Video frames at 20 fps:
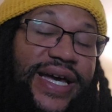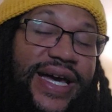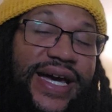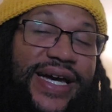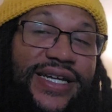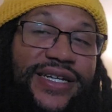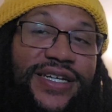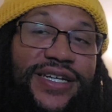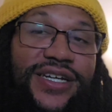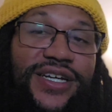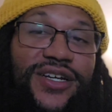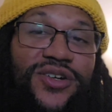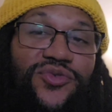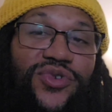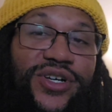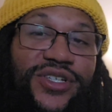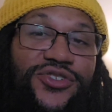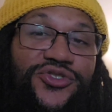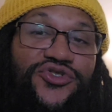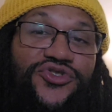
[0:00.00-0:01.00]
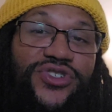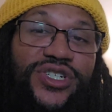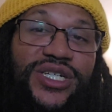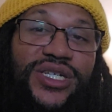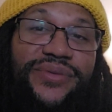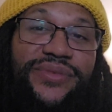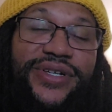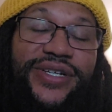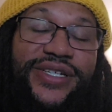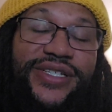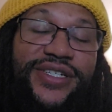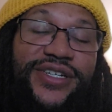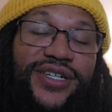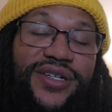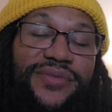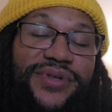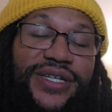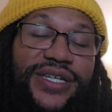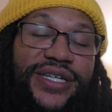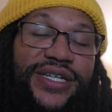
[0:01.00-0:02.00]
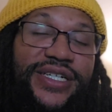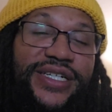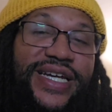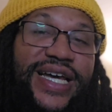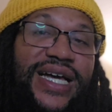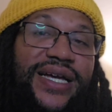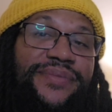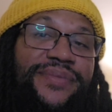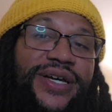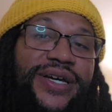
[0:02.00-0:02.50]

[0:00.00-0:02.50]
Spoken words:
at WrestleDream is going to be Jack